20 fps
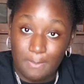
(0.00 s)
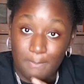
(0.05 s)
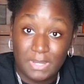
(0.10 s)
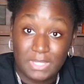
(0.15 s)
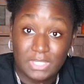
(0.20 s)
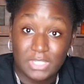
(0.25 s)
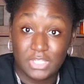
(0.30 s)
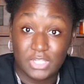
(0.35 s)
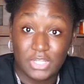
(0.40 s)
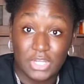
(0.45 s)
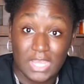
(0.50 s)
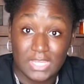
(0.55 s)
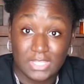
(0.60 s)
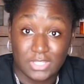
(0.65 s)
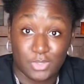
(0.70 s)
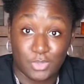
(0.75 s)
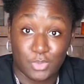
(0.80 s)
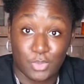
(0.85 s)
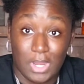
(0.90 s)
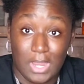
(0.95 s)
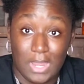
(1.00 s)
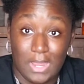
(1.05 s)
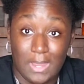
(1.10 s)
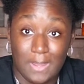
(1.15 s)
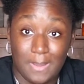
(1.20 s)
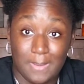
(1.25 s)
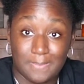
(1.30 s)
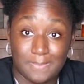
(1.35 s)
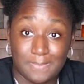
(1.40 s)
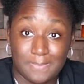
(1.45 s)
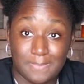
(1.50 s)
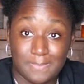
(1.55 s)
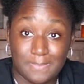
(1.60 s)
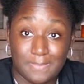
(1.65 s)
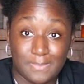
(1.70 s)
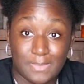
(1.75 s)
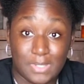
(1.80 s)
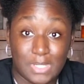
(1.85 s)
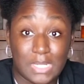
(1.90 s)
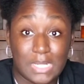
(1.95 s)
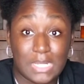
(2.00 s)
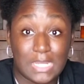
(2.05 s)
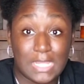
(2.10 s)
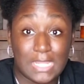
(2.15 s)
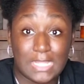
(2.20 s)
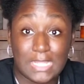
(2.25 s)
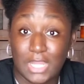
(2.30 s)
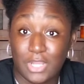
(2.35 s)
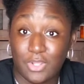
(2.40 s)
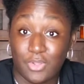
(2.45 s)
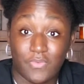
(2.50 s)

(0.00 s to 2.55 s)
make sure you guys subscribe click that